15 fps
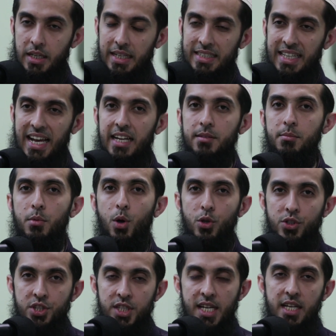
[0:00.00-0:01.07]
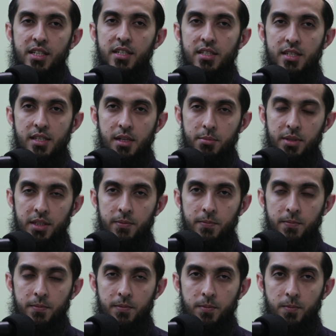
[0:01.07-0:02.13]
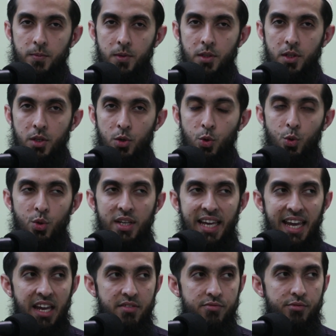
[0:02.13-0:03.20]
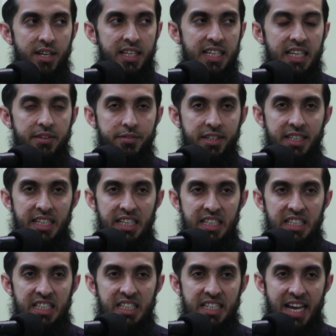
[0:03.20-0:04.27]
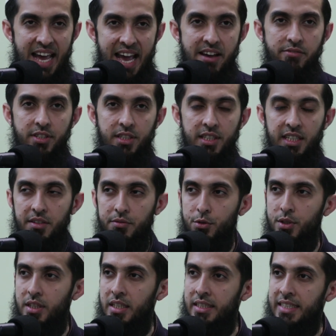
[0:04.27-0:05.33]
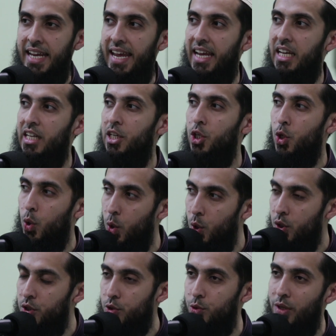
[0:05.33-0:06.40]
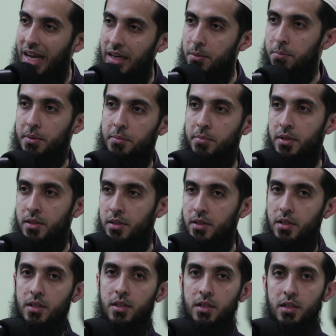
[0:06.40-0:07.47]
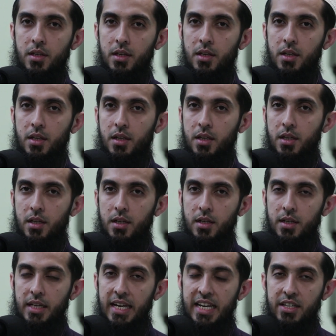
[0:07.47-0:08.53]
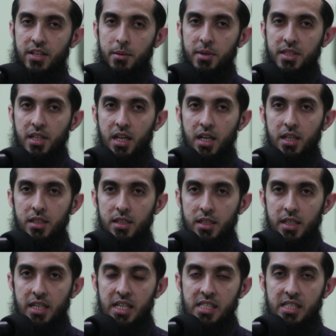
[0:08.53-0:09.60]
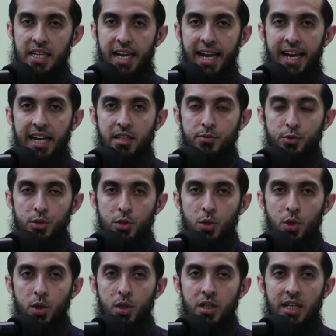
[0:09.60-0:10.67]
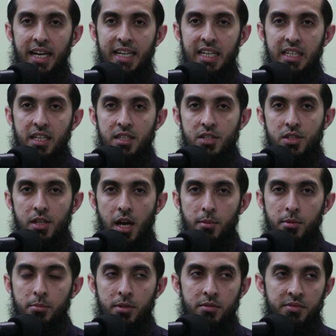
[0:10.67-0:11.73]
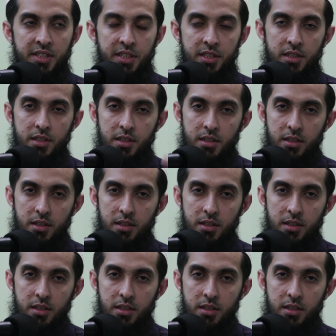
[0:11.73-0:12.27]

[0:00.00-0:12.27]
And that most generous Nabi, who gave when even he didn't have it, he would take a loan to help people. In Ramadan, his hand would go like an unstoppable wind,